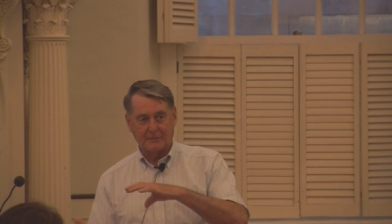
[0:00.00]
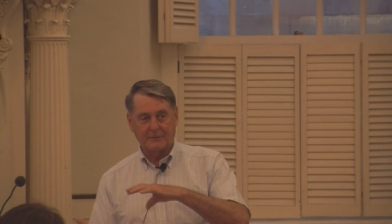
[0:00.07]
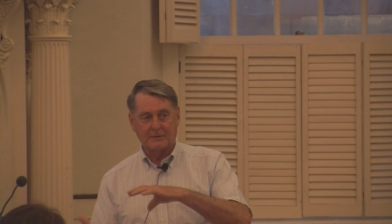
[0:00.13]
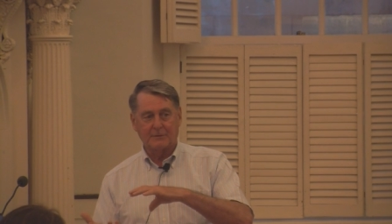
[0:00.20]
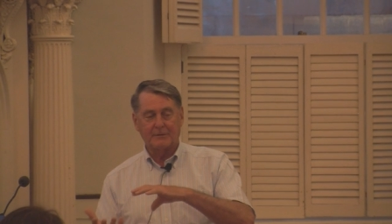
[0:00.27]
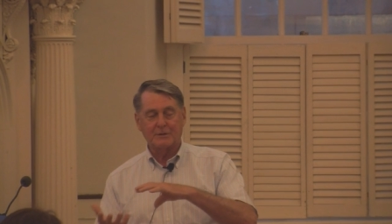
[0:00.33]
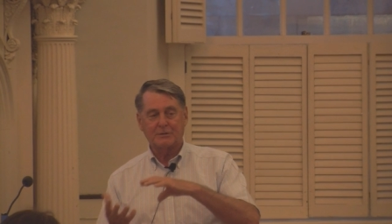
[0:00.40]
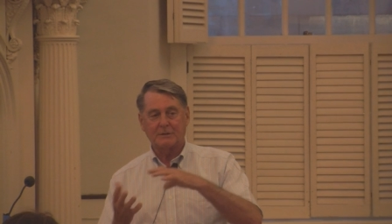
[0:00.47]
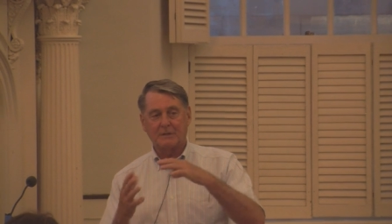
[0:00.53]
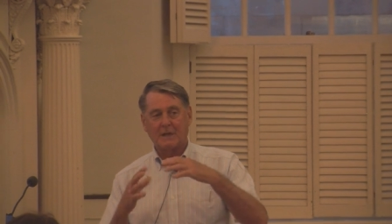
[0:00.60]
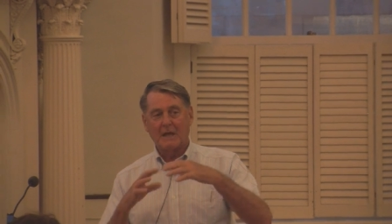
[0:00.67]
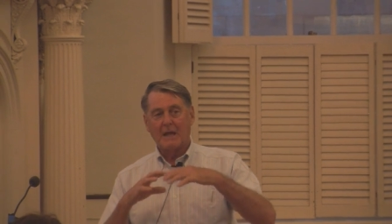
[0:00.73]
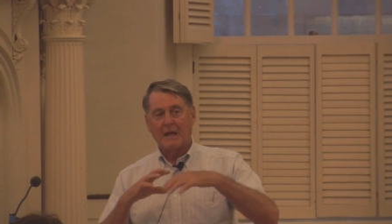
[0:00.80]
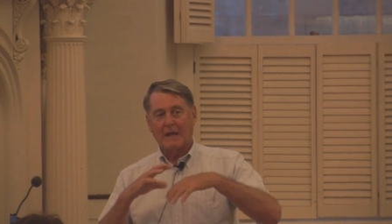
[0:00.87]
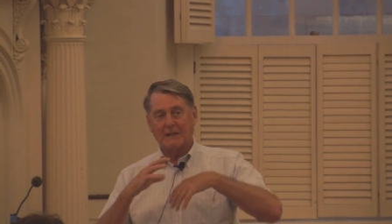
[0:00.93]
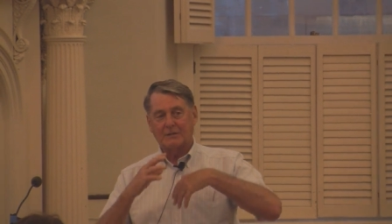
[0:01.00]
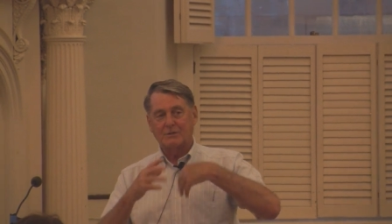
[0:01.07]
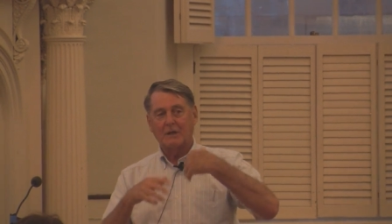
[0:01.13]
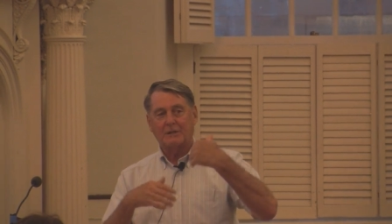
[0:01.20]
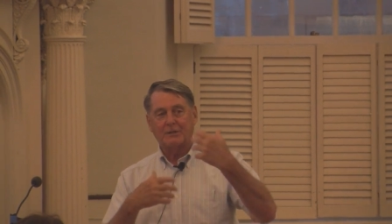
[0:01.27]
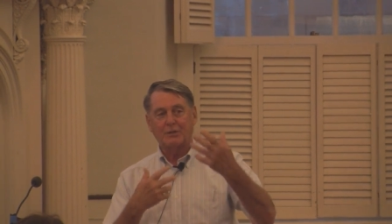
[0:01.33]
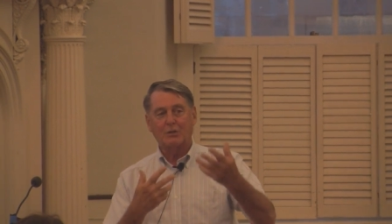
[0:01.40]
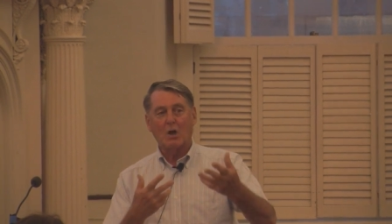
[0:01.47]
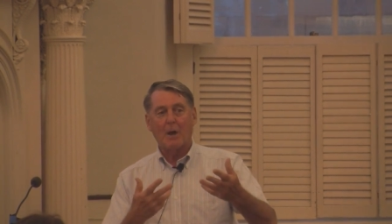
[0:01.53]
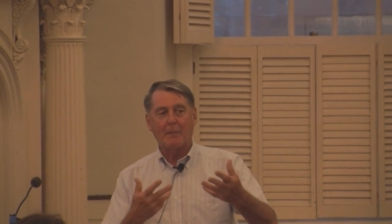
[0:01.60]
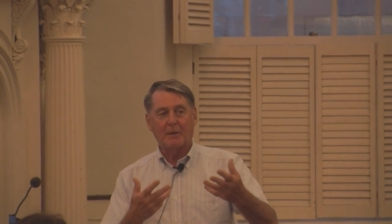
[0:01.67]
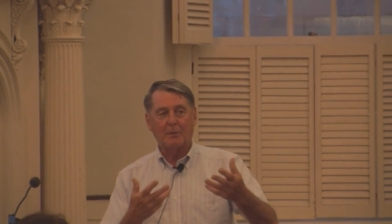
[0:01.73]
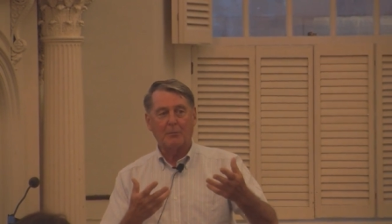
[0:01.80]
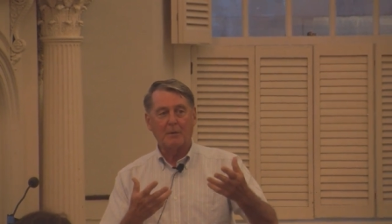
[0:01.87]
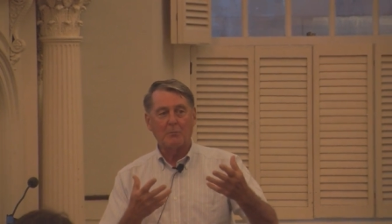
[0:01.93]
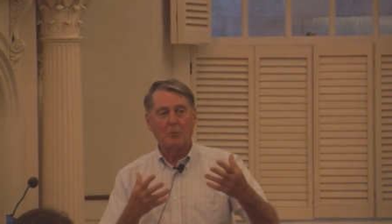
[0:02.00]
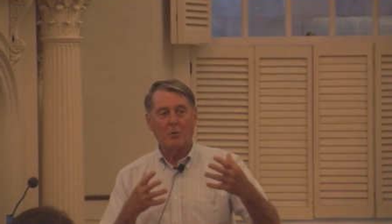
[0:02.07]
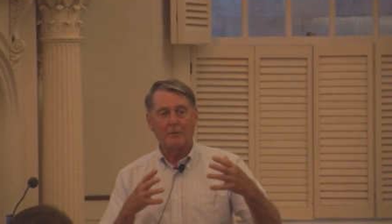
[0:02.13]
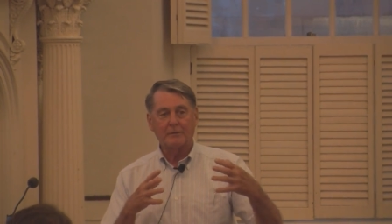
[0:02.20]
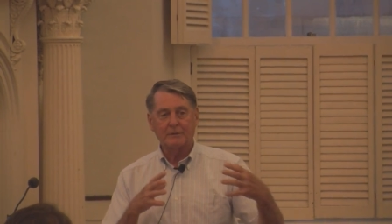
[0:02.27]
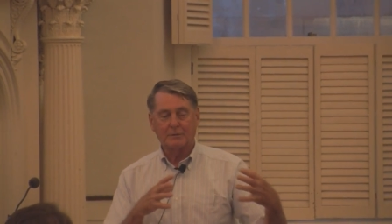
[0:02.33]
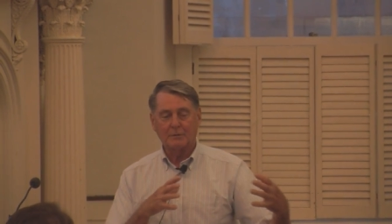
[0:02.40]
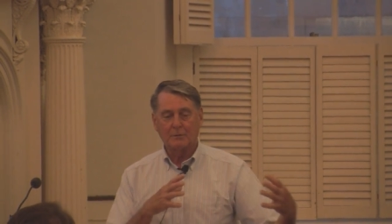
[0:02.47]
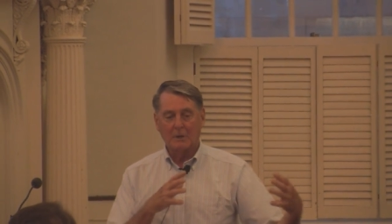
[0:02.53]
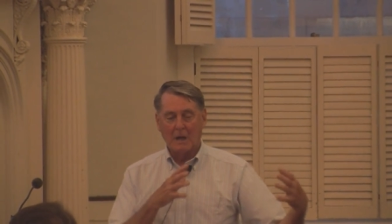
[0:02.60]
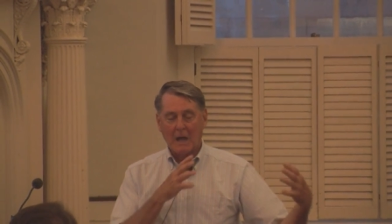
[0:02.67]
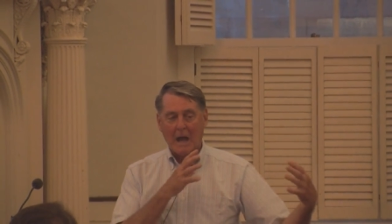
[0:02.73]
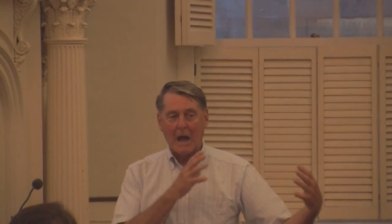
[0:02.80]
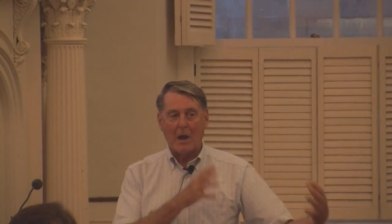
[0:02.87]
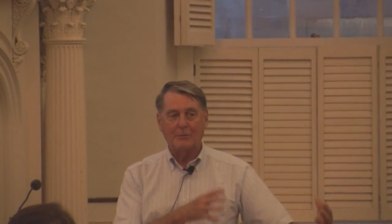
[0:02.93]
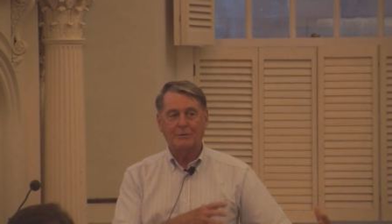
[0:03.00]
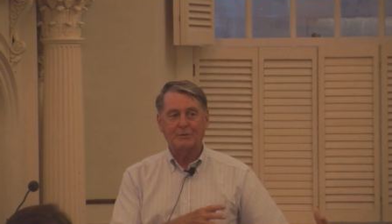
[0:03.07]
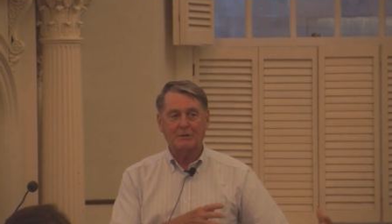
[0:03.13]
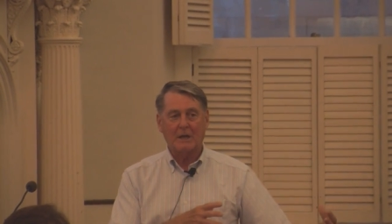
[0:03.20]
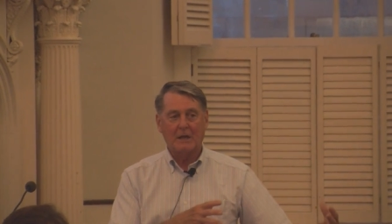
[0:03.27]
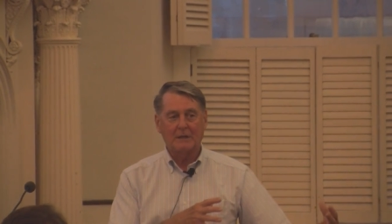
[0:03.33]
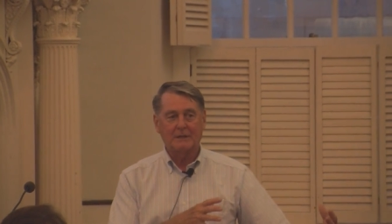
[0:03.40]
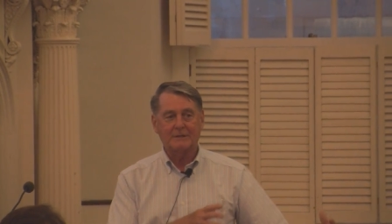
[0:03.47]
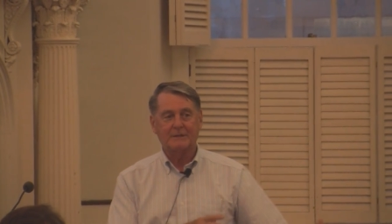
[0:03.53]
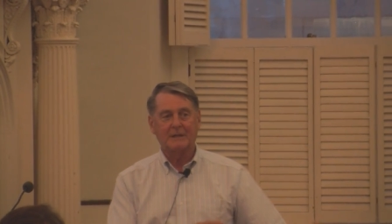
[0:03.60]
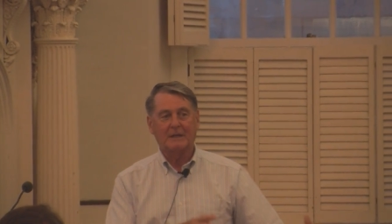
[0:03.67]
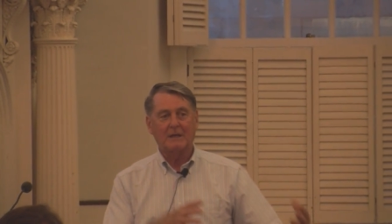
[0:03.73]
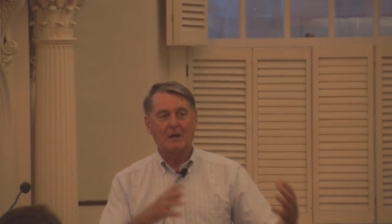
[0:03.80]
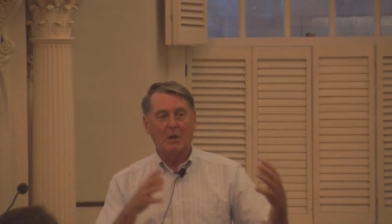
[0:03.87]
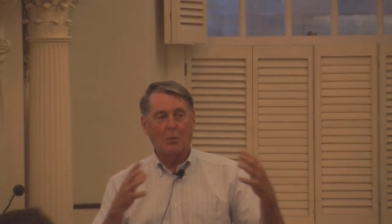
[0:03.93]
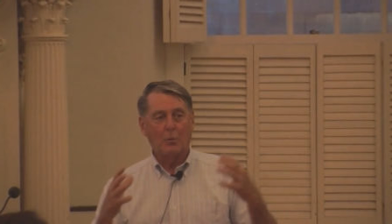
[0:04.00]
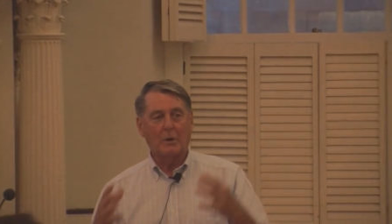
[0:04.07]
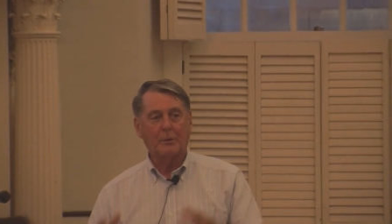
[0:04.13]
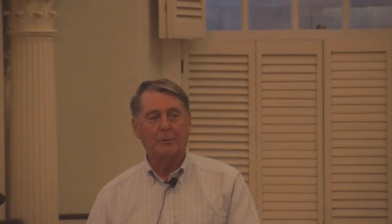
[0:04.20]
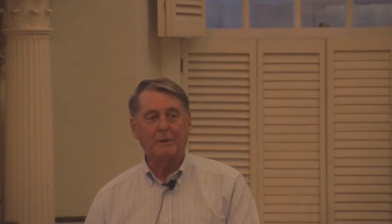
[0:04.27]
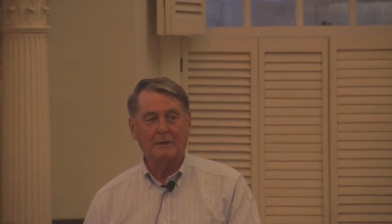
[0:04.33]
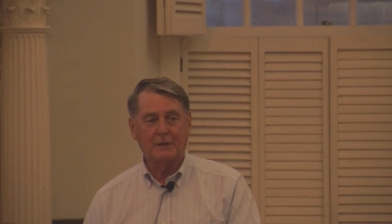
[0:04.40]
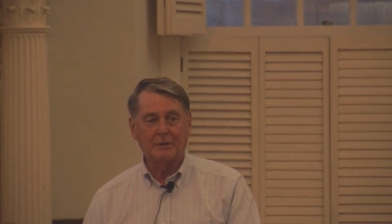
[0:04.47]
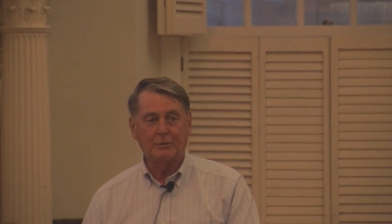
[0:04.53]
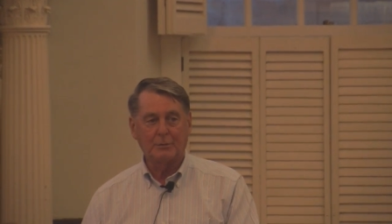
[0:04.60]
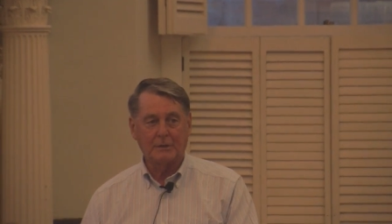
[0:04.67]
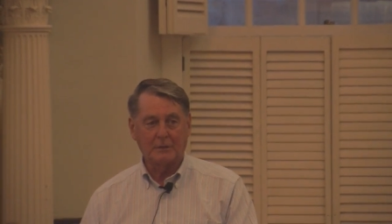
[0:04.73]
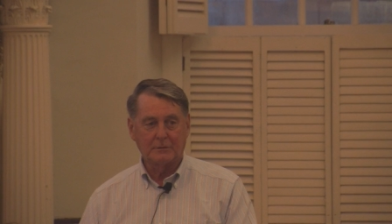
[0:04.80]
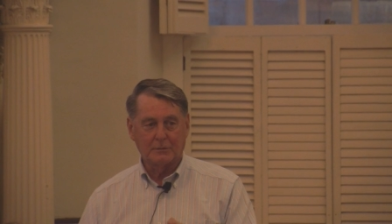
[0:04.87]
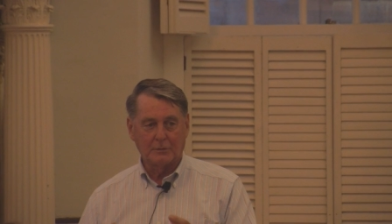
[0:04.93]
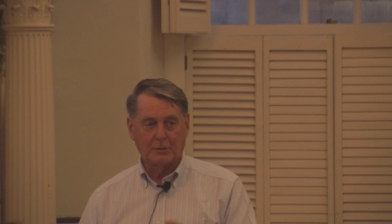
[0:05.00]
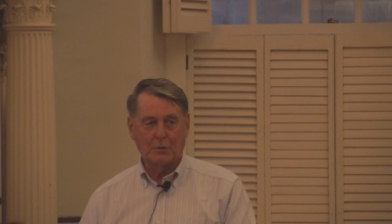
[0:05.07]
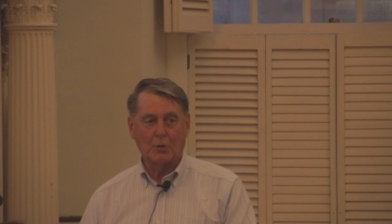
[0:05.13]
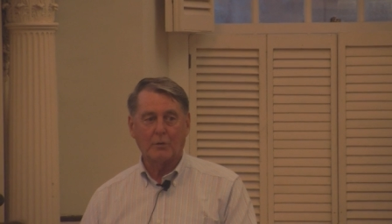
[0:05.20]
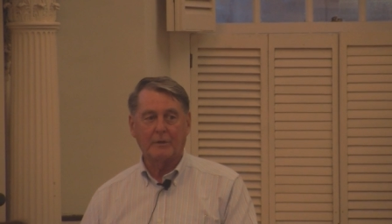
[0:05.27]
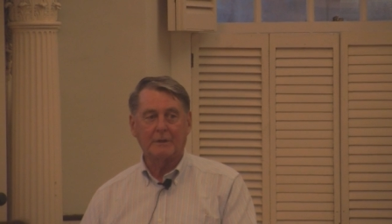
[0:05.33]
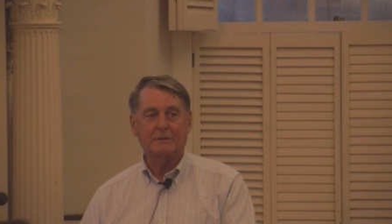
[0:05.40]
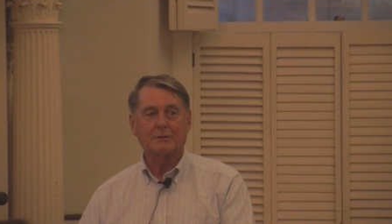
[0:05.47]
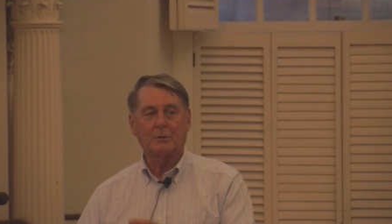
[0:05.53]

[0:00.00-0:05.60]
division, it's not the dominant. We're more into how the child got sick, what we can do to, to cure it.